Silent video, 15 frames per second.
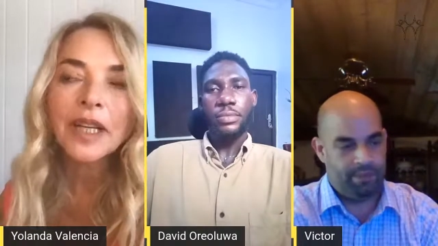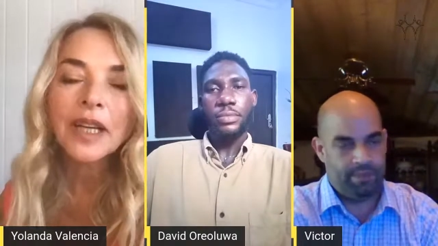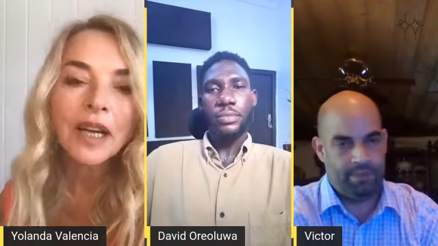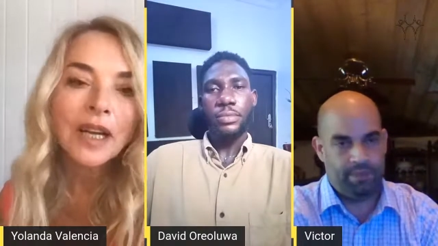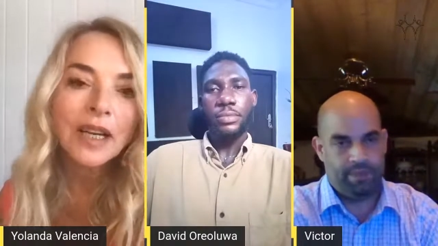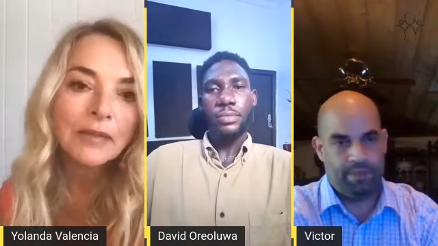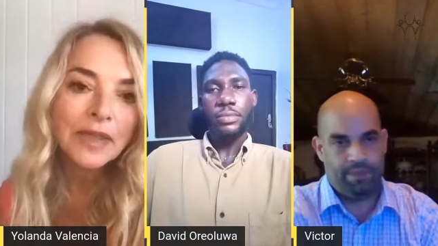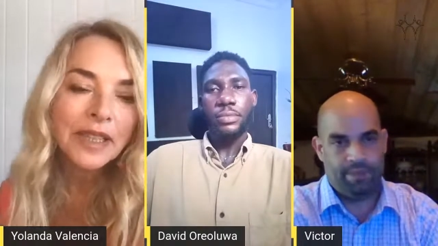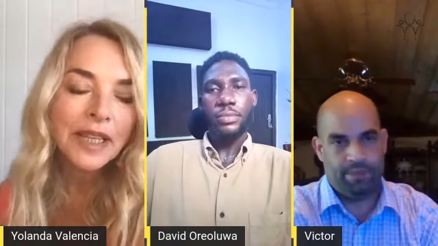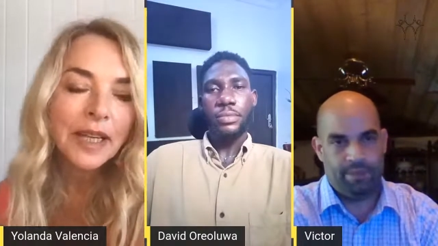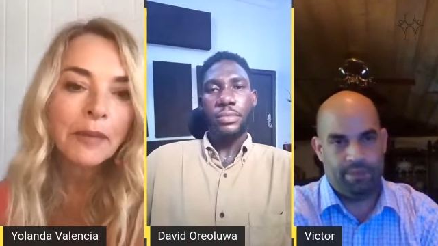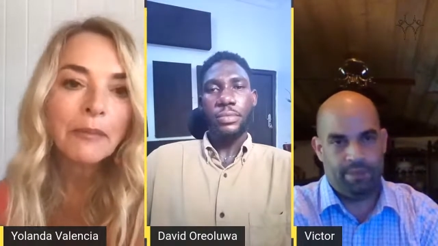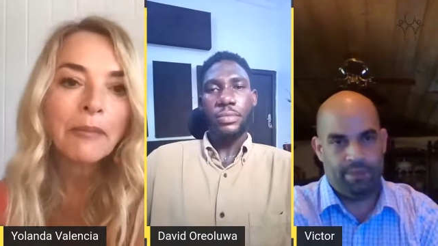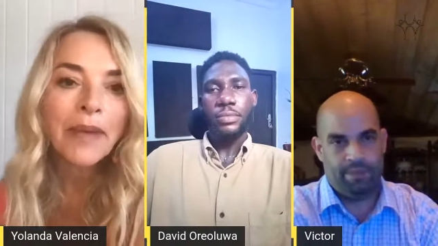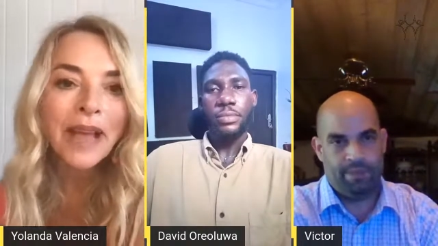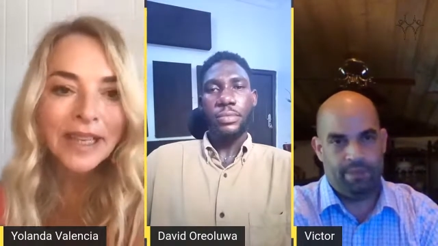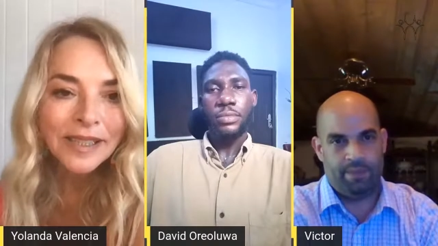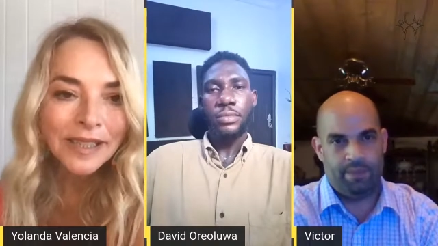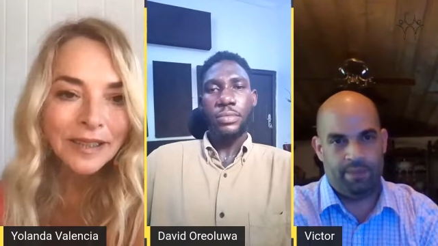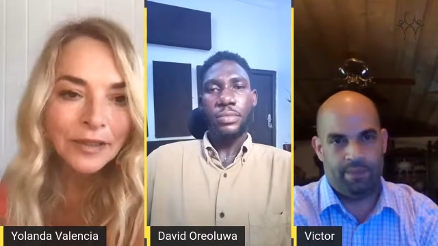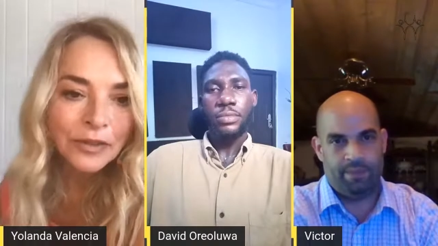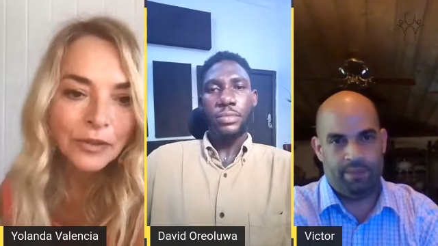Speaker 1: becoming an
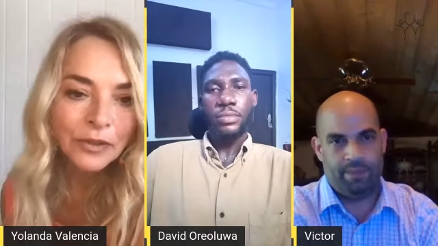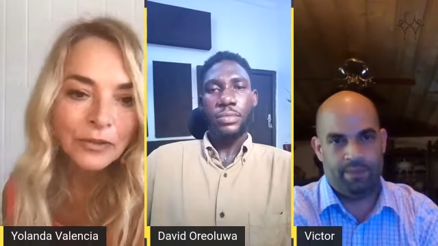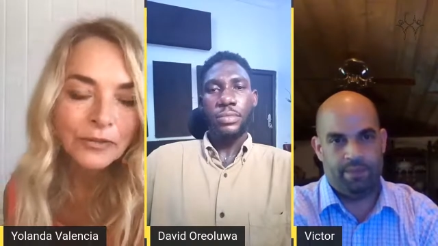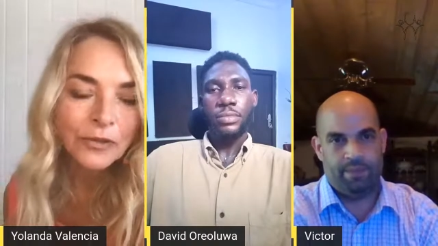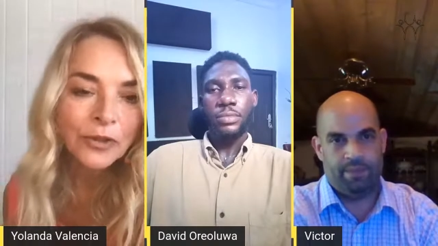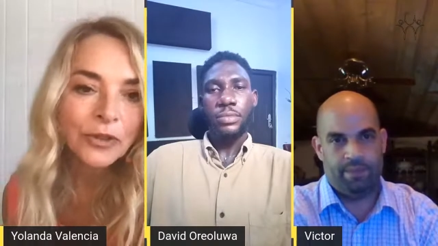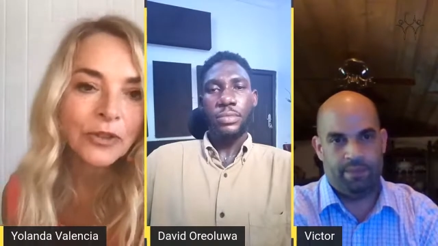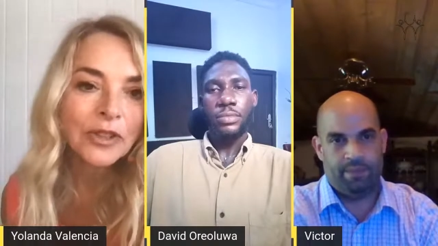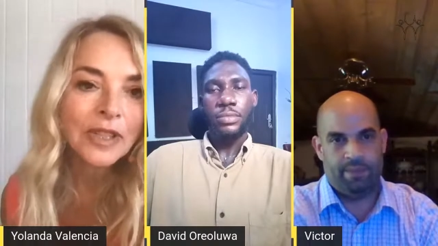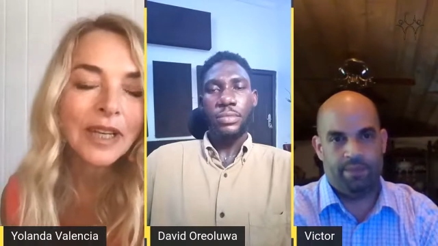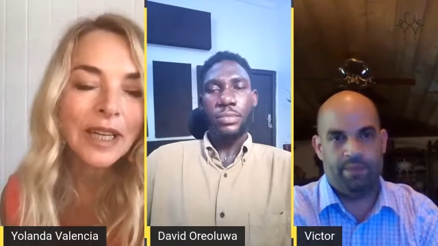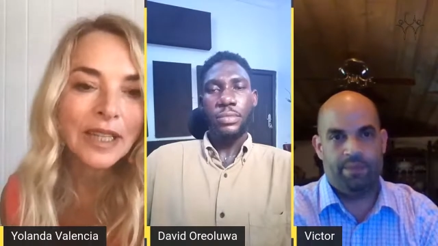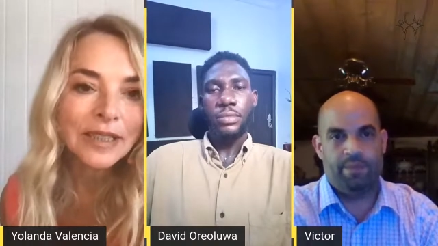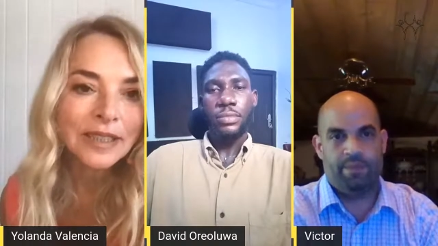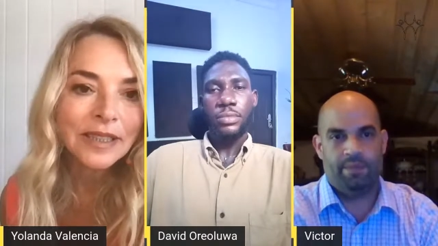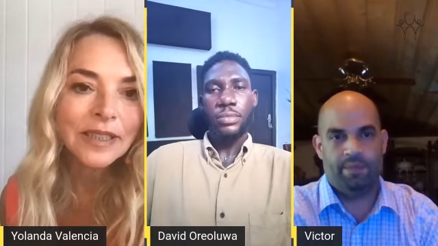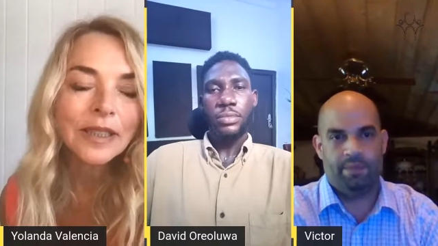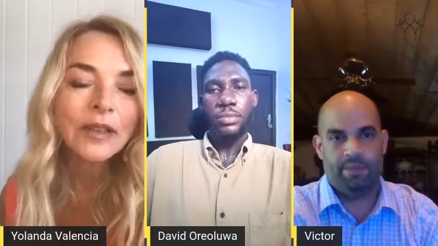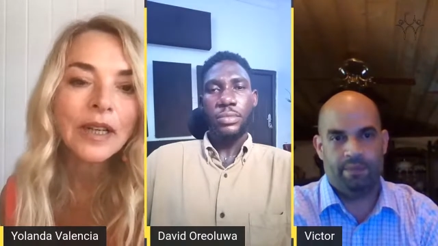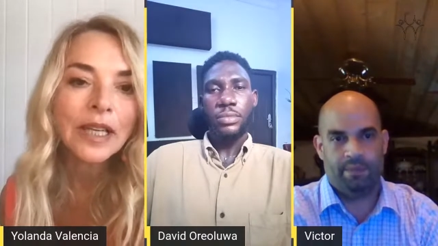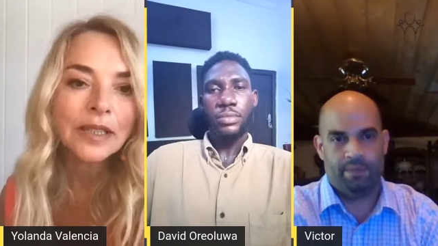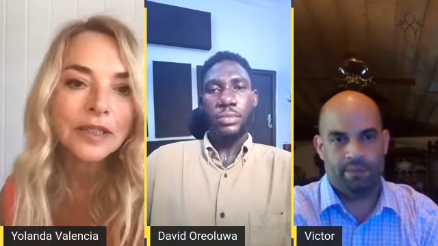ambassador for the
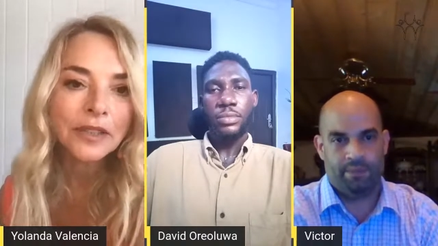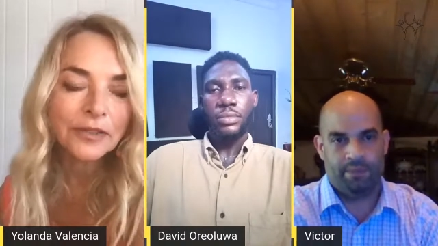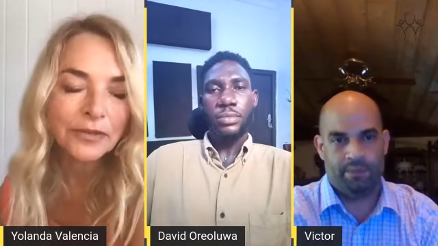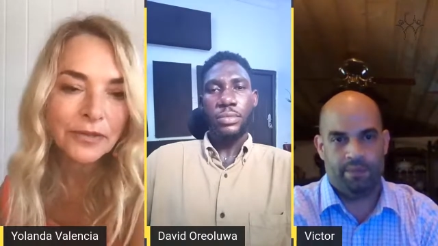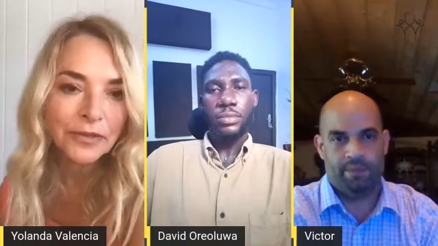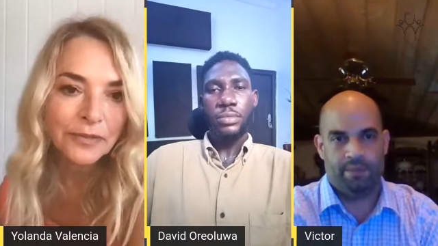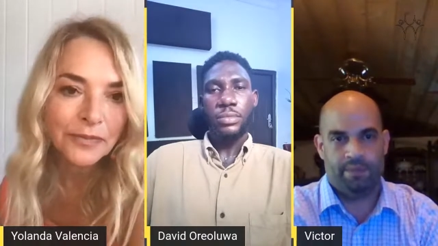artist collective?